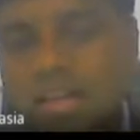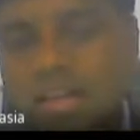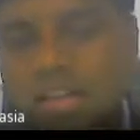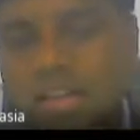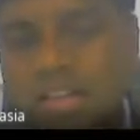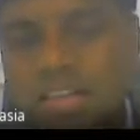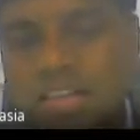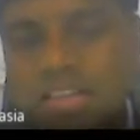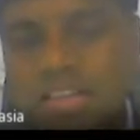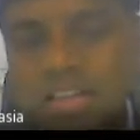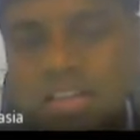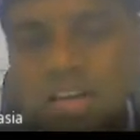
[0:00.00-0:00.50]

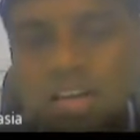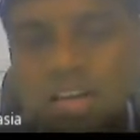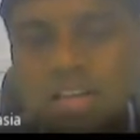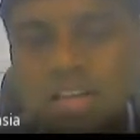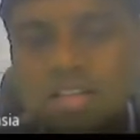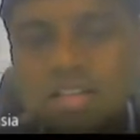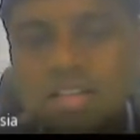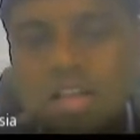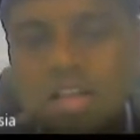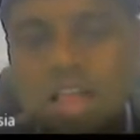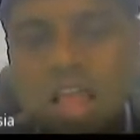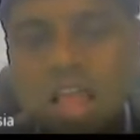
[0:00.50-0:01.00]

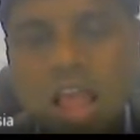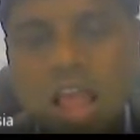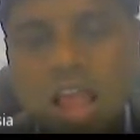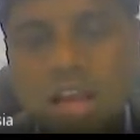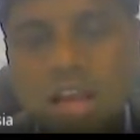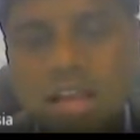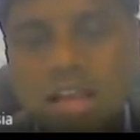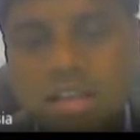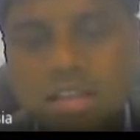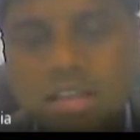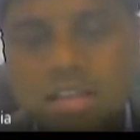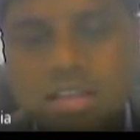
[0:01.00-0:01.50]
results
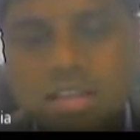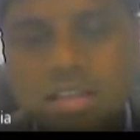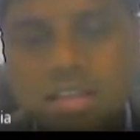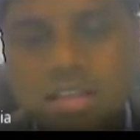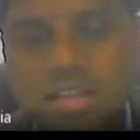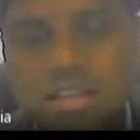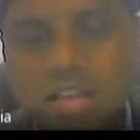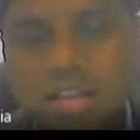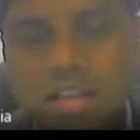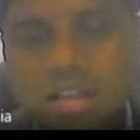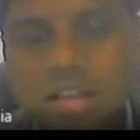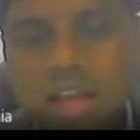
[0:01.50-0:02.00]
and
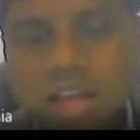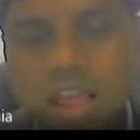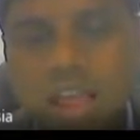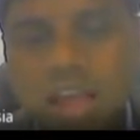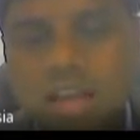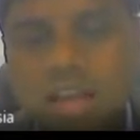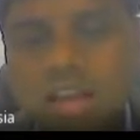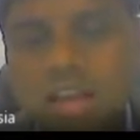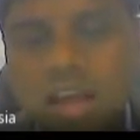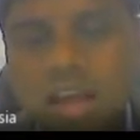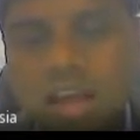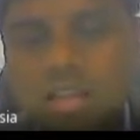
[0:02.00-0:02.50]
discussion,
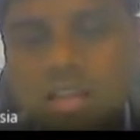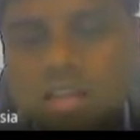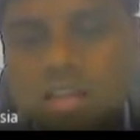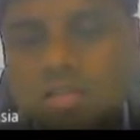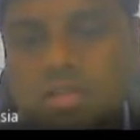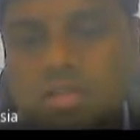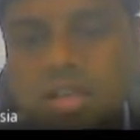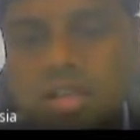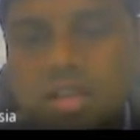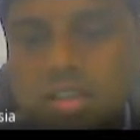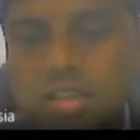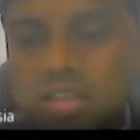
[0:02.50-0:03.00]
and last
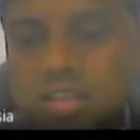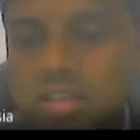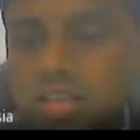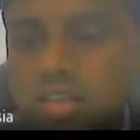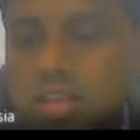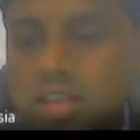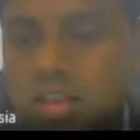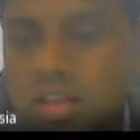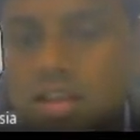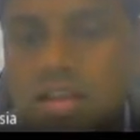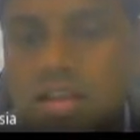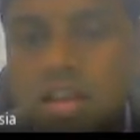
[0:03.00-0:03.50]
one is
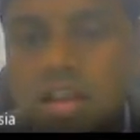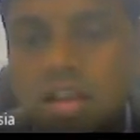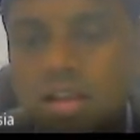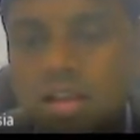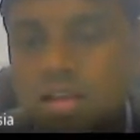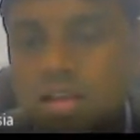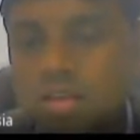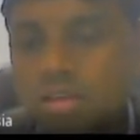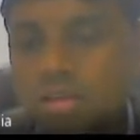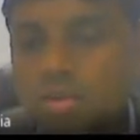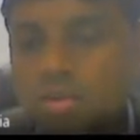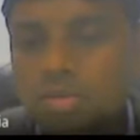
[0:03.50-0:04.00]
the
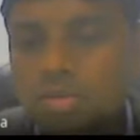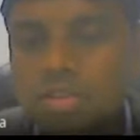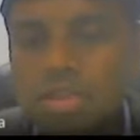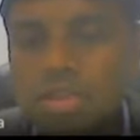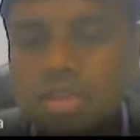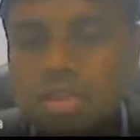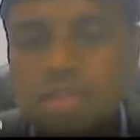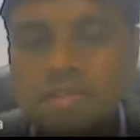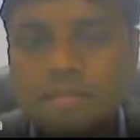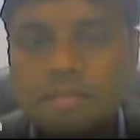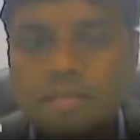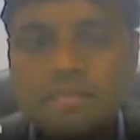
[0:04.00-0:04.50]

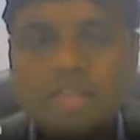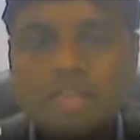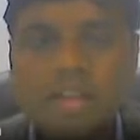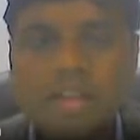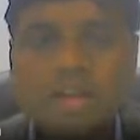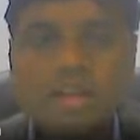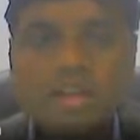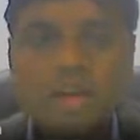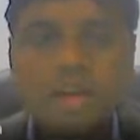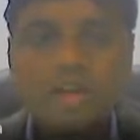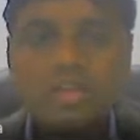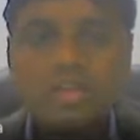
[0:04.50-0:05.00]
conclusion.
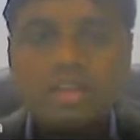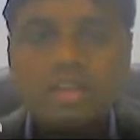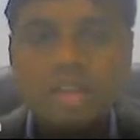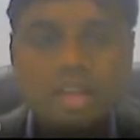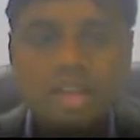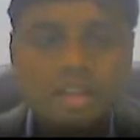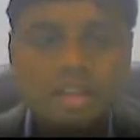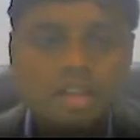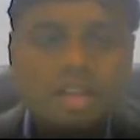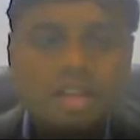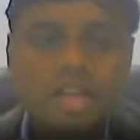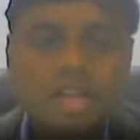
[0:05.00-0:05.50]
Now
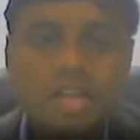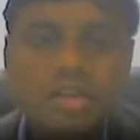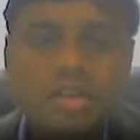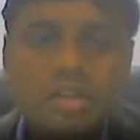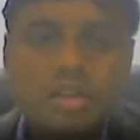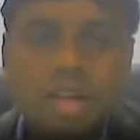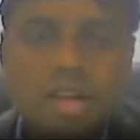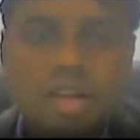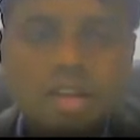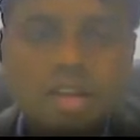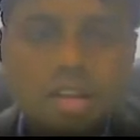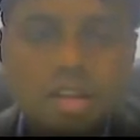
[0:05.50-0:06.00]
in the
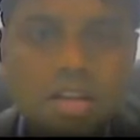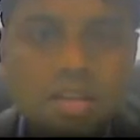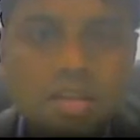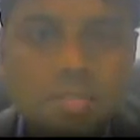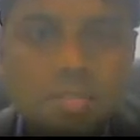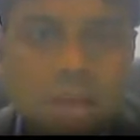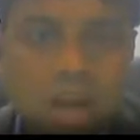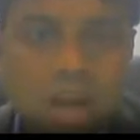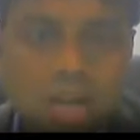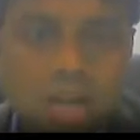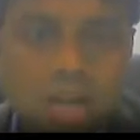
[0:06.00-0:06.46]
introductory part